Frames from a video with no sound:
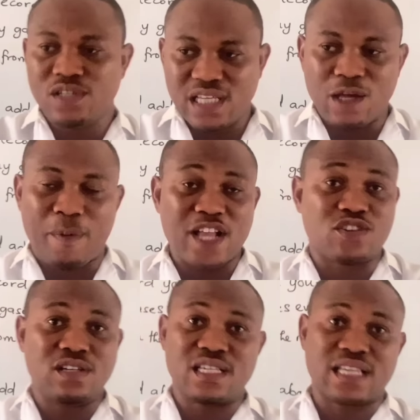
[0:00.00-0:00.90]
it depends
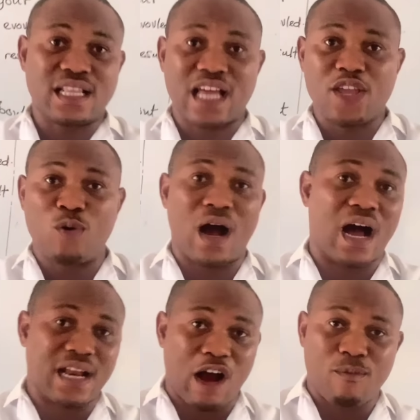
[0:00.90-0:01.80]
on the center you
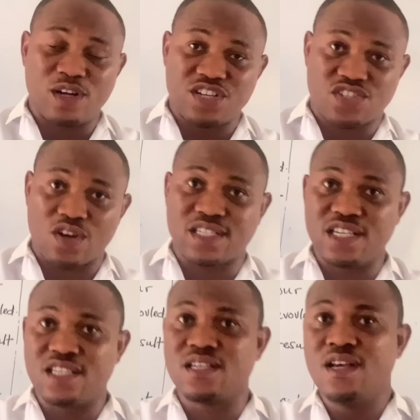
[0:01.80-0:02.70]
are and how much the salt
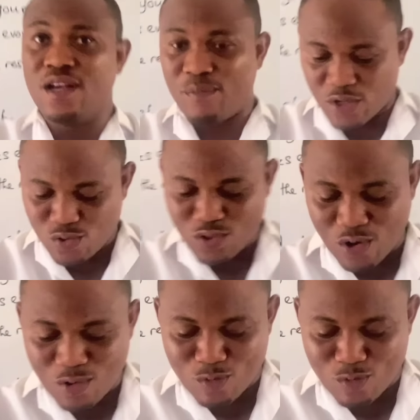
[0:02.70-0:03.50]
is. But you